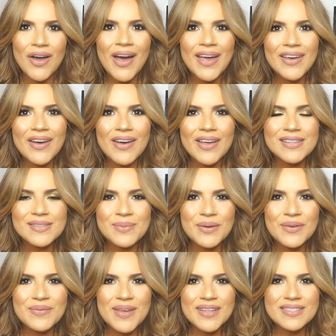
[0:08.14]
guys,
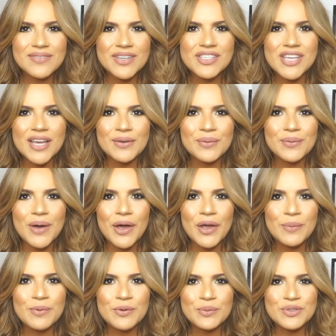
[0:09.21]
welcome back to my channel. I
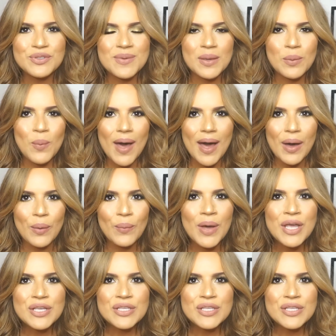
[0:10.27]
hope you're all doing well.